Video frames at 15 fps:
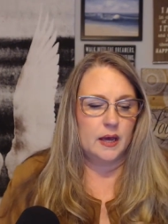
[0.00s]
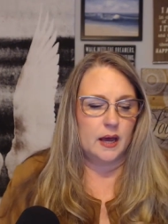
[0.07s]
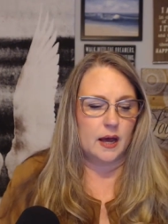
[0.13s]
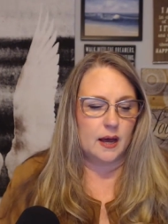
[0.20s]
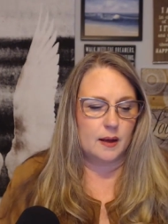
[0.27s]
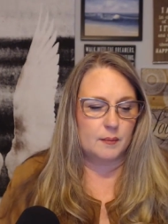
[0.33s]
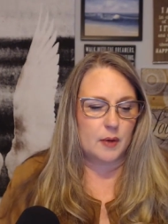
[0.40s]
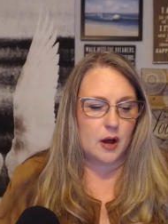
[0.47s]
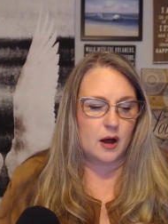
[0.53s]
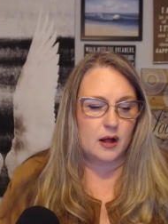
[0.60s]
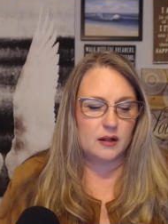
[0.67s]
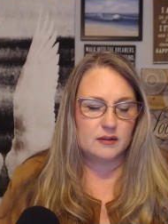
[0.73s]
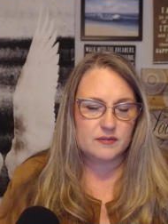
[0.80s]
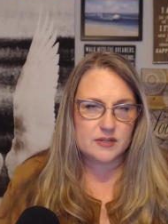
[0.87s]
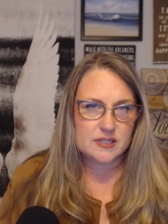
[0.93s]
Um,
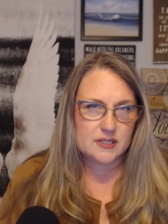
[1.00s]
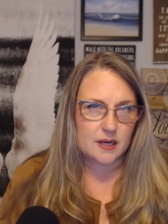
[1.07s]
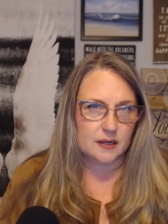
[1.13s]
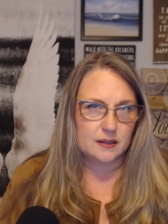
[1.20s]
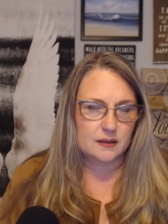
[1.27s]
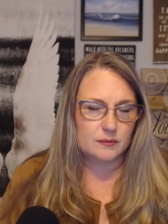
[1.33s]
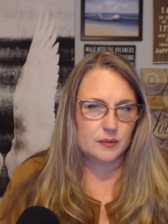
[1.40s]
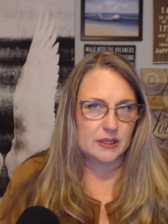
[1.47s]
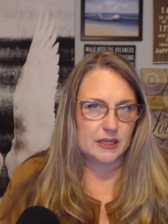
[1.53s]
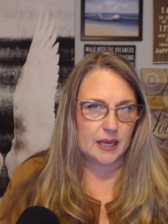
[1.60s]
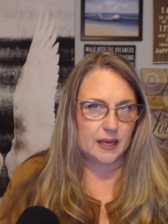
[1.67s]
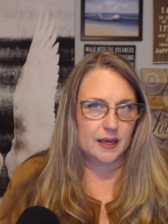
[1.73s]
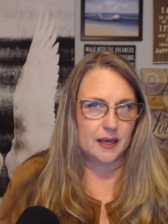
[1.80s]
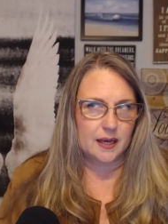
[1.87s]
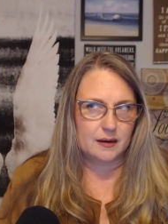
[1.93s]
all of a sudden, when they
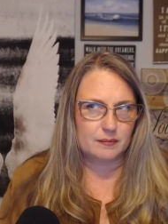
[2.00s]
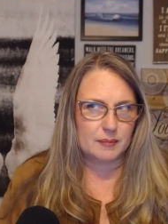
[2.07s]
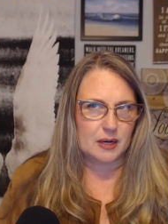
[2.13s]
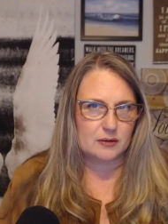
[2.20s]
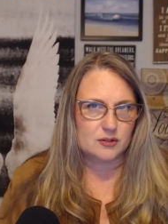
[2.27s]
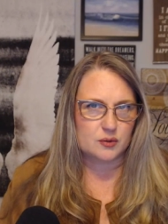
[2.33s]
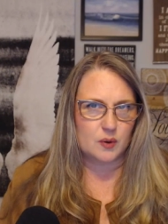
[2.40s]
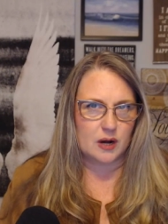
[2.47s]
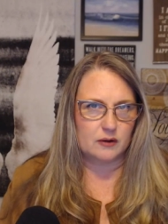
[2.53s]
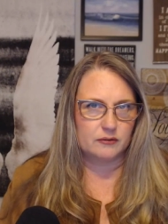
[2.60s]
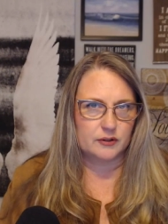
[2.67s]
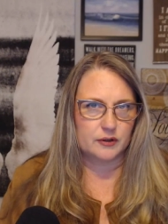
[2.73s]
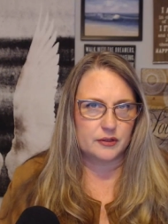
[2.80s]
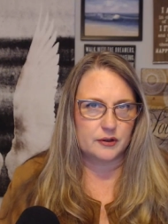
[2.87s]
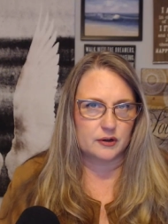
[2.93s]
hit about twelve
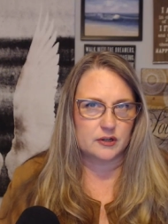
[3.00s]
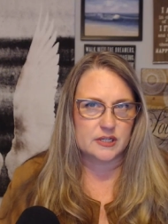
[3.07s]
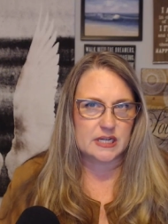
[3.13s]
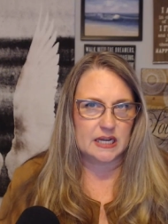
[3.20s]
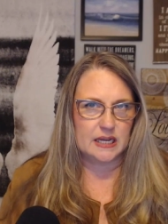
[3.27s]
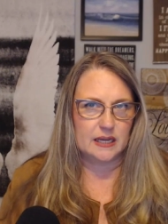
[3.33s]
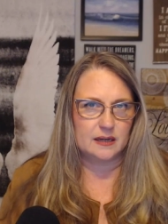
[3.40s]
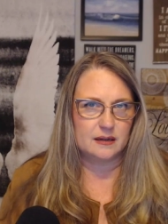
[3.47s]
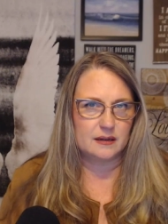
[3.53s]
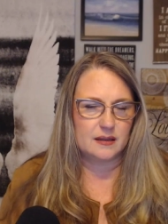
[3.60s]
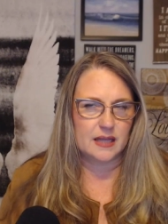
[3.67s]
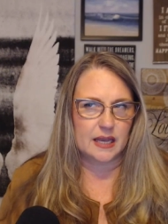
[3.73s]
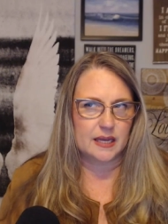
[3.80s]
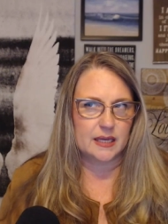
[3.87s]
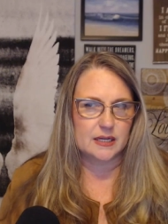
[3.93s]
or thirteen,
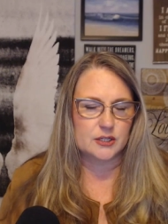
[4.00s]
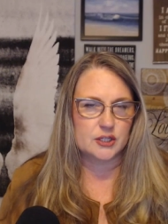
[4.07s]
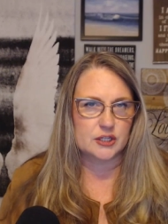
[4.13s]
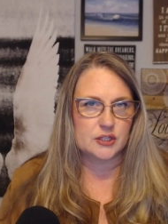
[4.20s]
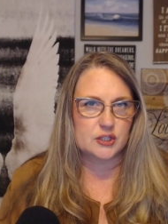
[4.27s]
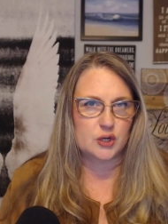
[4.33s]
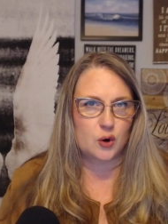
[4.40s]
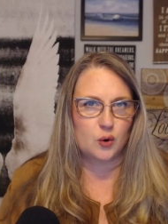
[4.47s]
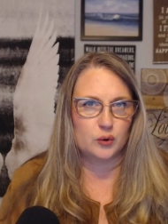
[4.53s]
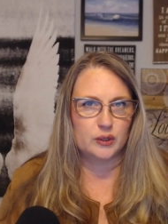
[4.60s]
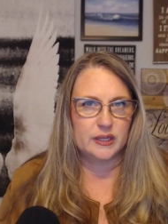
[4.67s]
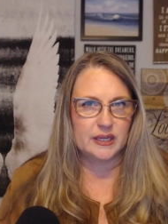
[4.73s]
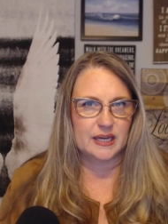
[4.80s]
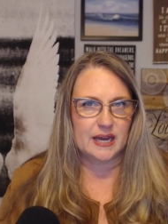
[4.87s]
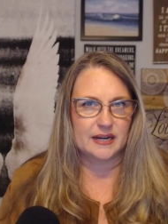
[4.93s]
they can just
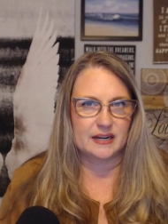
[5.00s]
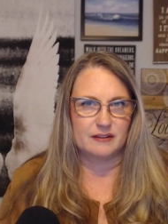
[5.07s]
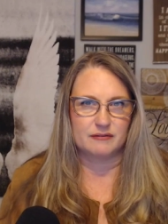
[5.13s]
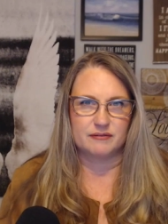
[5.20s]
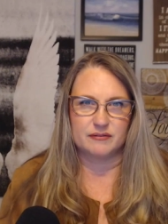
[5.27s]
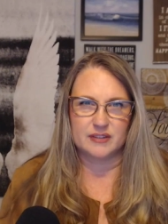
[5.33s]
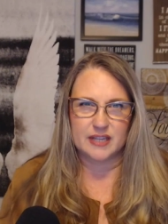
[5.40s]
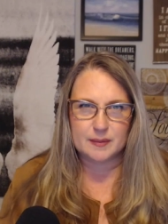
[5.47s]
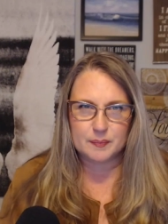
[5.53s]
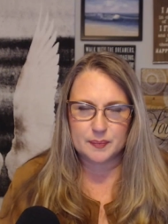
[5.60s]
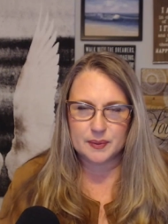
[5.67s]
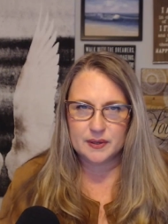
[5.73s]
totally kind of flip